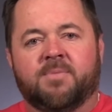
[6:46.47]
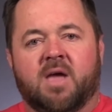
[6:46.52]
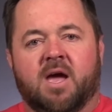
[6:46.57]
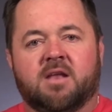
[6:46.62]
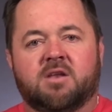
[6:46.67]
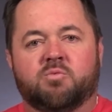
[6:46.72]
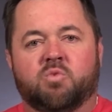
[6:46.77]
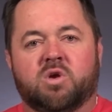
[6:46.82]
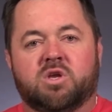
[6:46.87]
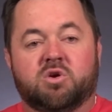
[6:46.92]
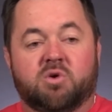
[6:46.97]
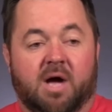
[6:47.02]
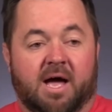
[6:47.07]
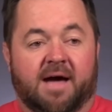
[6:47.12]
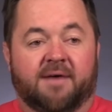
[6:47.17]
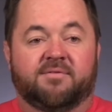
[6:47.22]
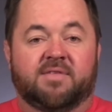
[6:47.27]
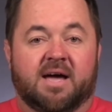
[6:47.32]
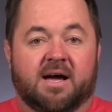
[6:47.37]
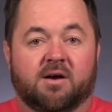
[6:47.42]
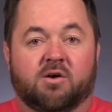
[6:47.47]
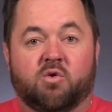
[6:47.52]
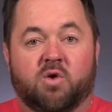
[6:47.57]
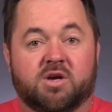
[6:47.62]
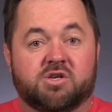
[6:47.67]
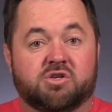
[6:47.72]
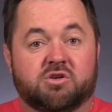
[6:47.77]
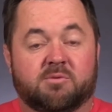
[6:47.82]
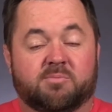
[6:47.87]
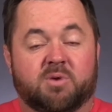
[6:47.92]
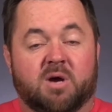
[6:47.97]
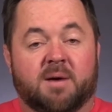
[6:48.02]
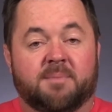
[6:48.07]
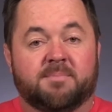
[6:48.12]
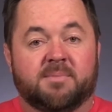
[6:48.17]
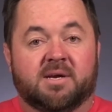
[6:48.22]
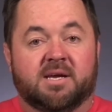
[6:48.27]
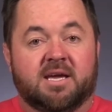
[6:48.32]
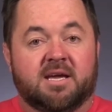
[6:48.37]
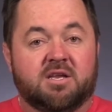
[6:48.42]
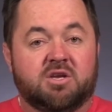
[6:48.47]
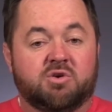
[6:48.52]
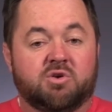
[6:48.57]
And when you have that question or problem again,